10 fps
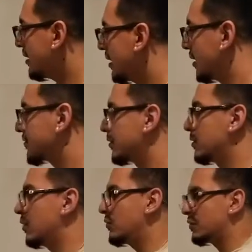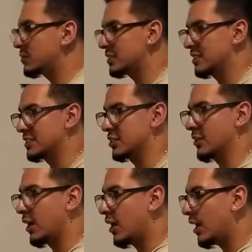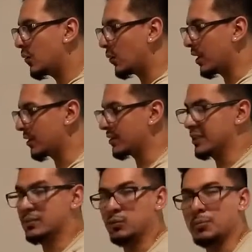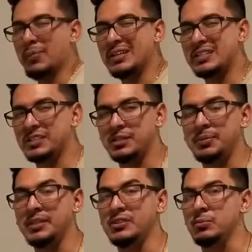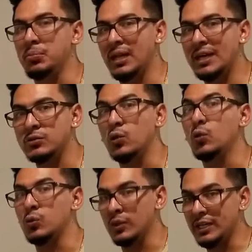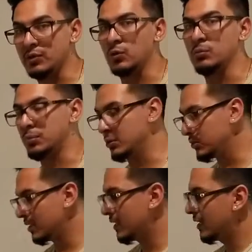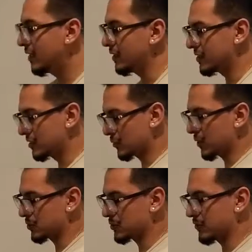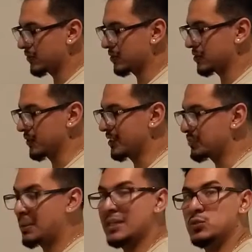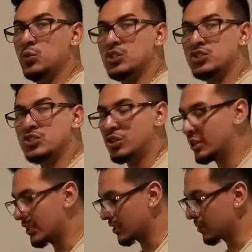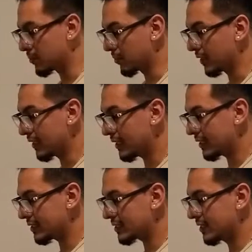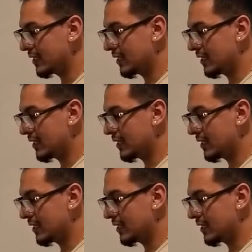And for low voltage, the hot wire, remember I said it's going to be either black or red or blue? This is what I was referring to. It depends what circuit number it is.